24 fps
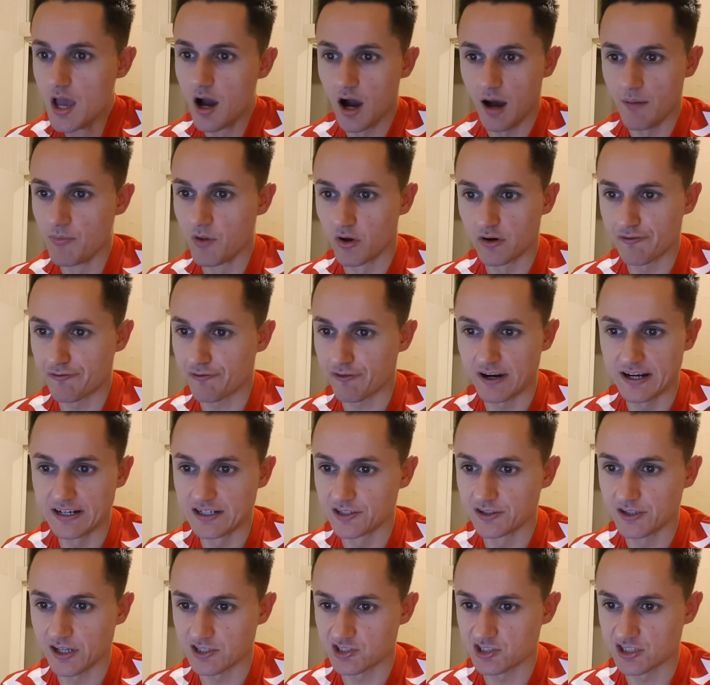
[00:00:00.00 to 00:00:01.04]
I'm not afraid
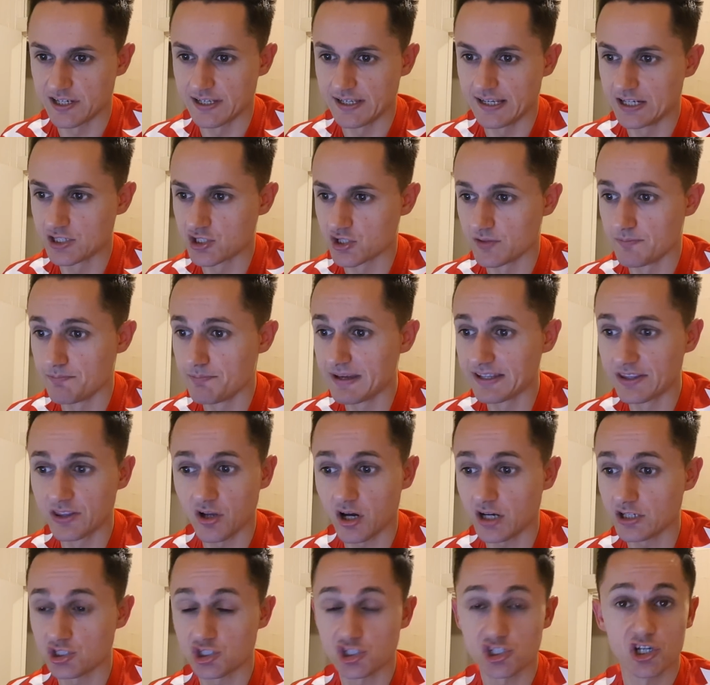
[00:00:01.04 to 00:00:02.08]
of Dusky Legend.
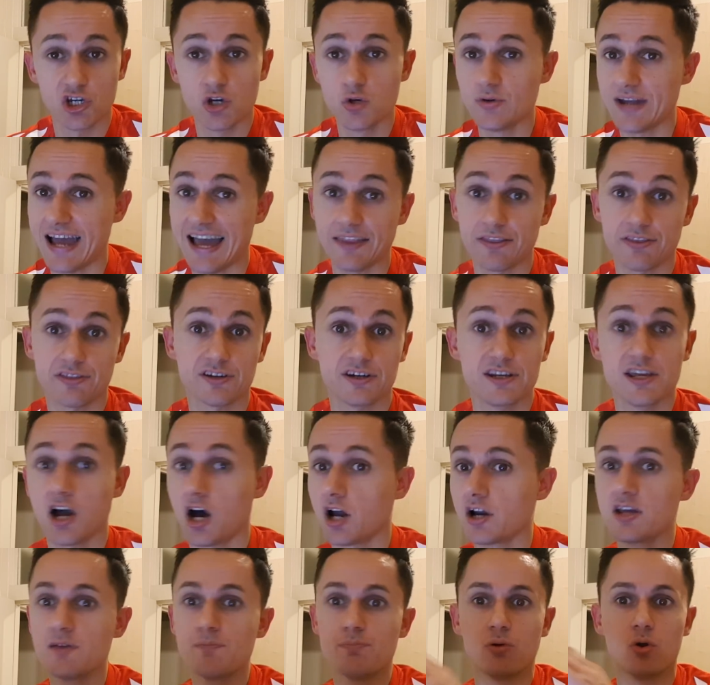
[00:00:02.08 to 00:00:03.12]
Midnight Tune, Anthony
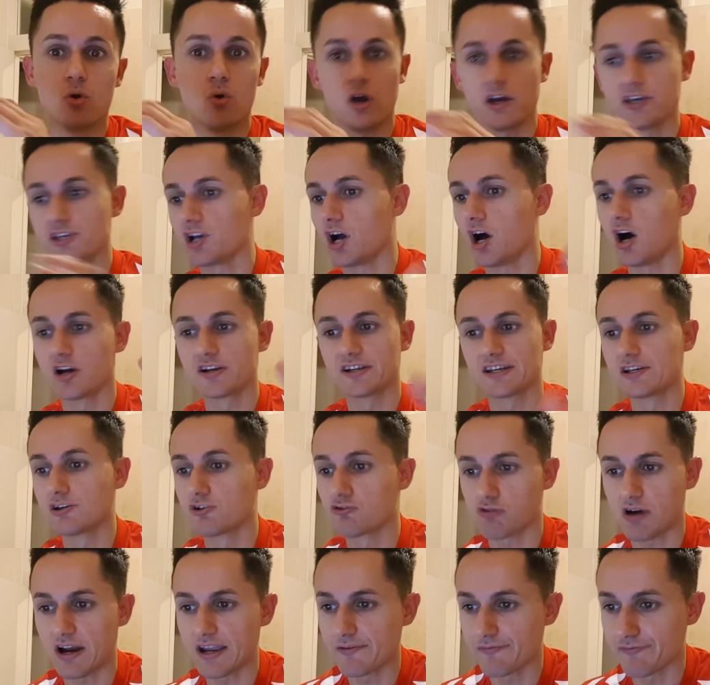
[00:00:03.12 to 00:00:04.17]
Honeyball, a yard in
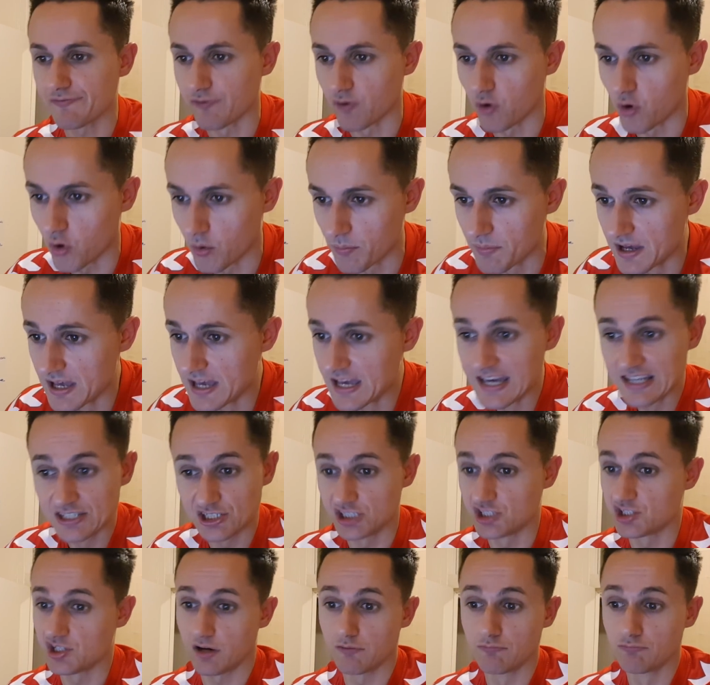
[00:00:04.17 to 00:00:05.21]
great form.
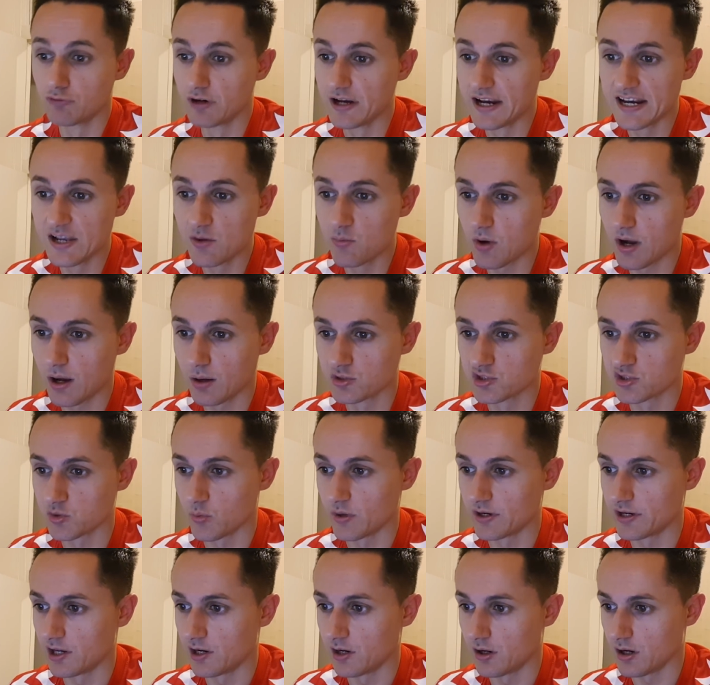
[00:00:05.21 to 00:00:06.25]
She's done really well to
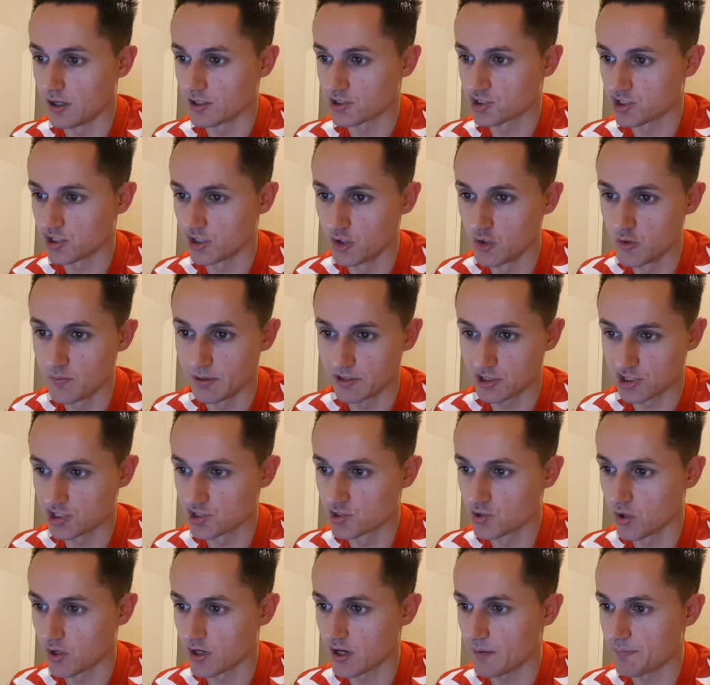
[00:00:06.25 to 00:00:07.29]
win her last two, but
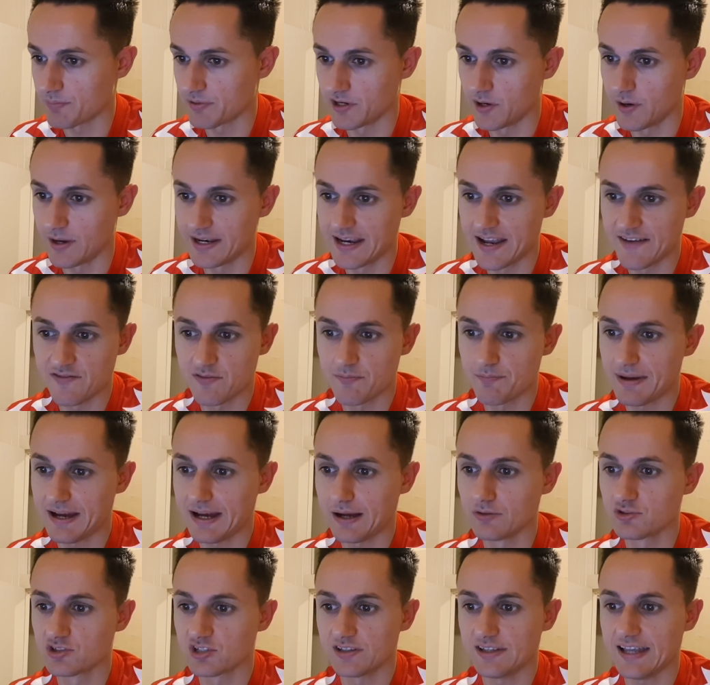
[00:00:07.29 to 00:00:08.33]
she's gone up, you know,
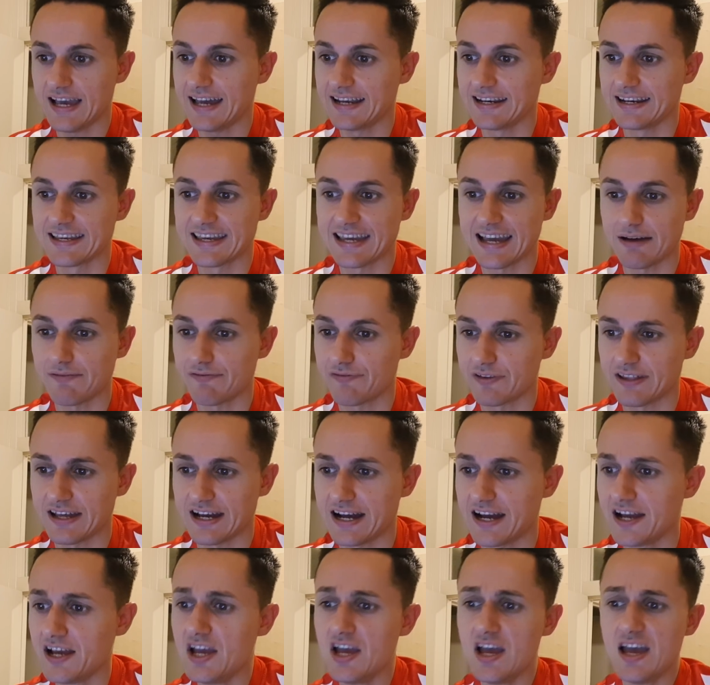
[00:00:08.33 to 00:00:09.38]
£11 in the handicap for
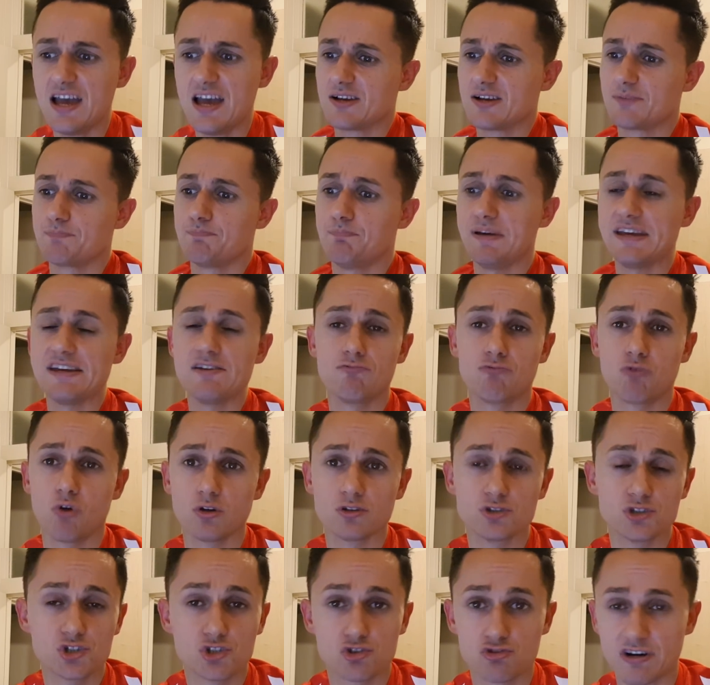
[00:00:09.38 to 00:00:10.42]
that. Beat
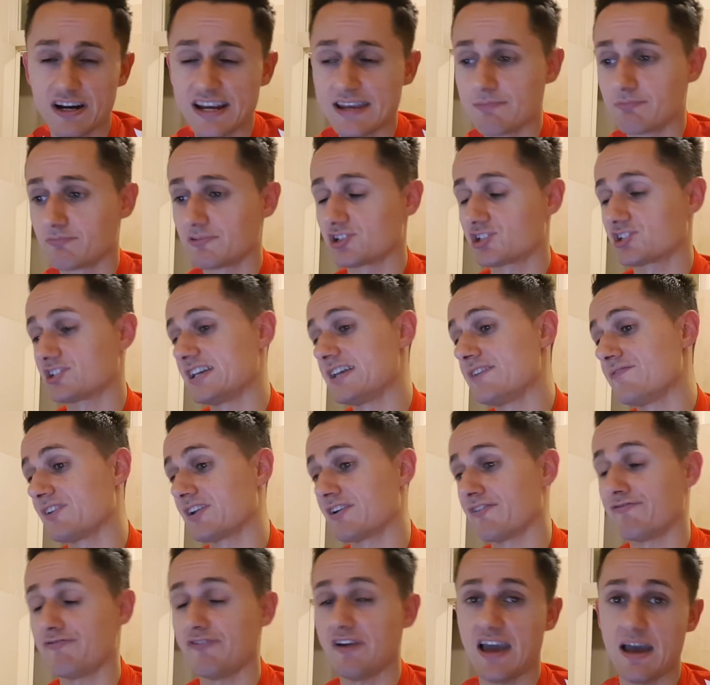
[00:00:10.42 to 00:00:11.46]
Ron's Dream,
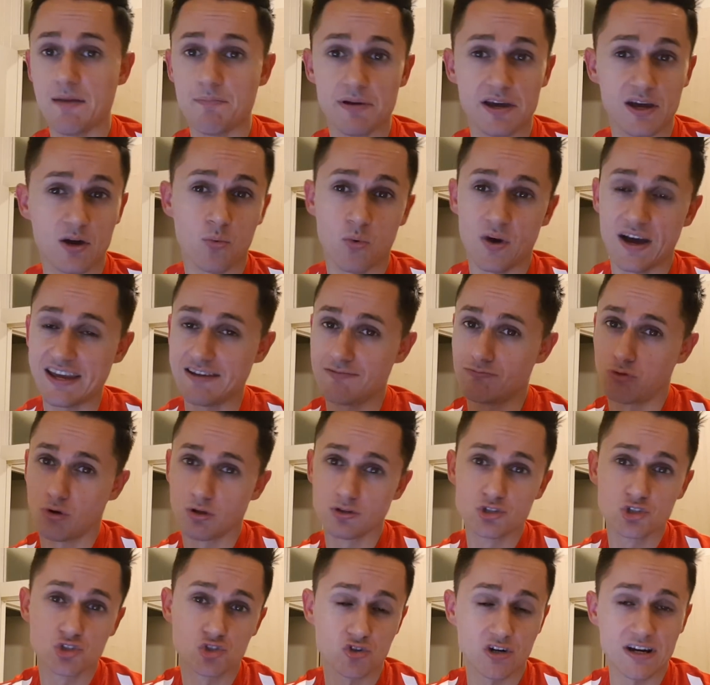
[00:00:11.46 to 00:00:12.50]
receiving a fair bit of weight.
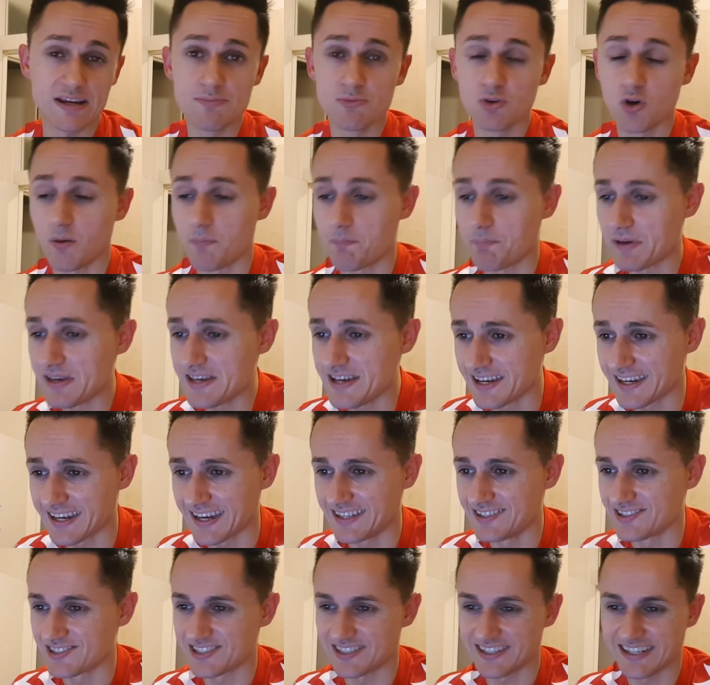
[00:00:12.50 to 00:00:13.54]
Ron's Dream got beat
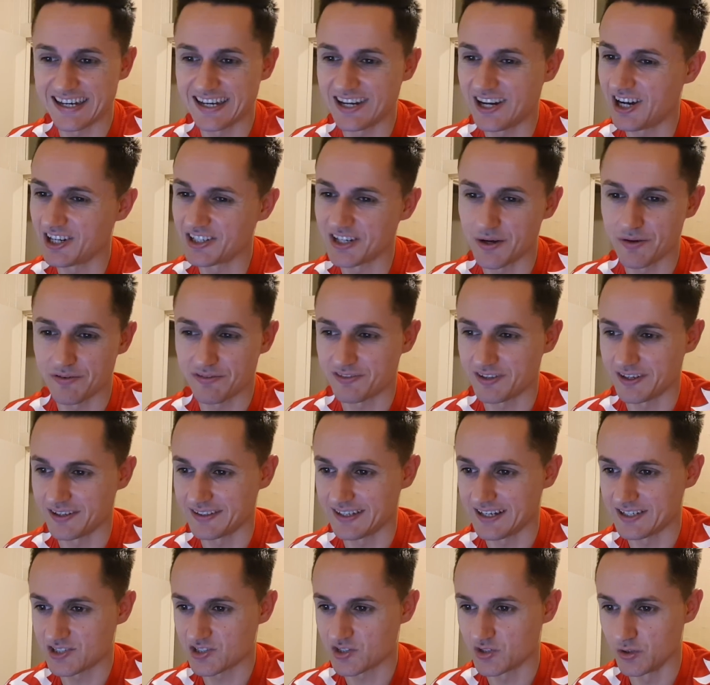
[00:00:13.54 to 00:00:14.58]
again today. I don't think
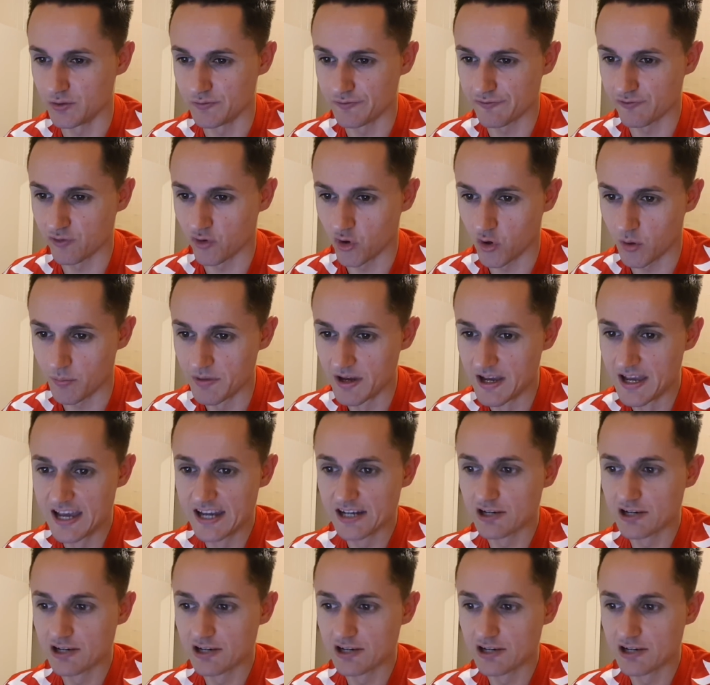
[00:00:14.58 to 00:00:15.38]
that's good form.